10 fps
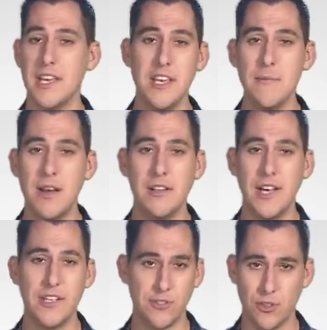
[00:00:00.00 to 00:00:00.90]
email
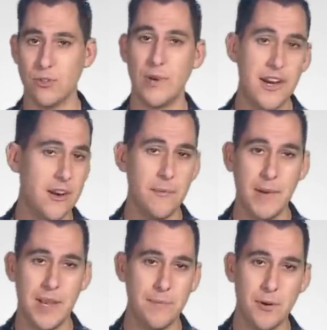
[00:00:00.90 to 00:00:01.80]
us, or write it on
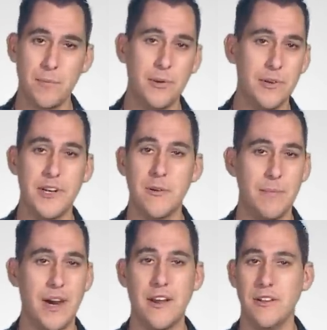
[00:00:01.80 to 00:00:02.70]
paper, put it in a
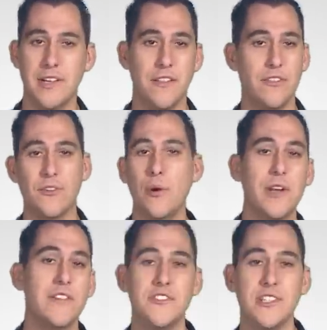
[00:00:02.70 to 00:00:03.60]
bottle, and throw it
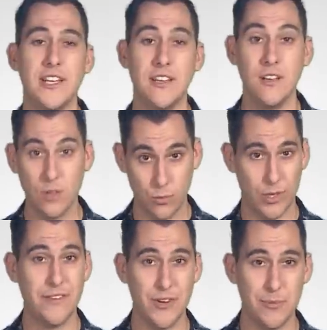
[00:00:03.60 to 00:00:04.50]
in the sea,
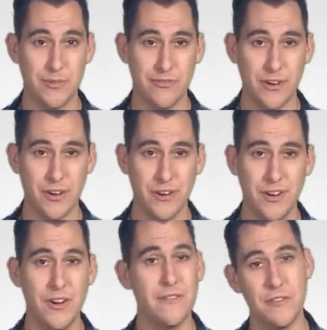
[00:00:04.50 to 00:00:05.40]
whatever you prefer.
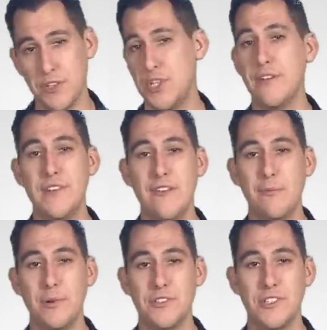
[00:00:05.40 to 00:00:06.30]
For the Chief of Naval
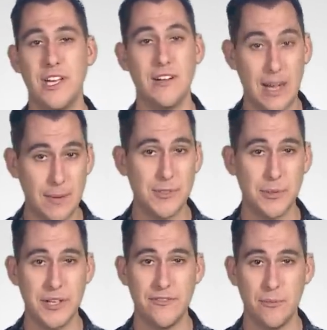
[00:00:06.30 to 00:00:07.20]
Personnel, I'm M C
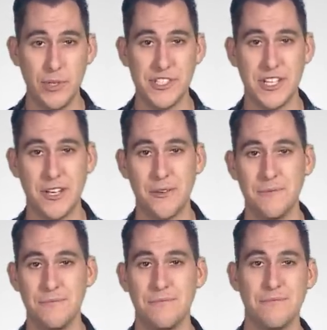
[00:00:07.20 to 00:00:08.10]
one Malay Fabrizio.
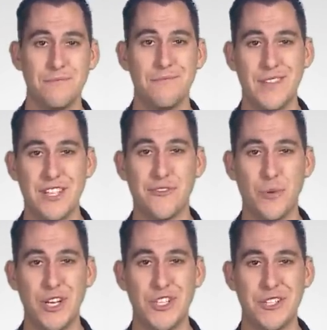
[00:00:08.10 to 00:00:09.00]
Thanks for
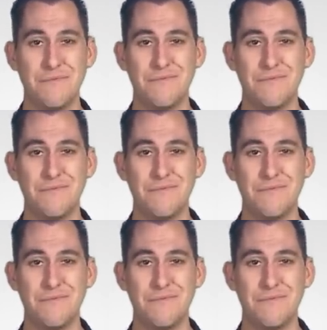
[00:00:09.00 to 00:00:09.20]
watching.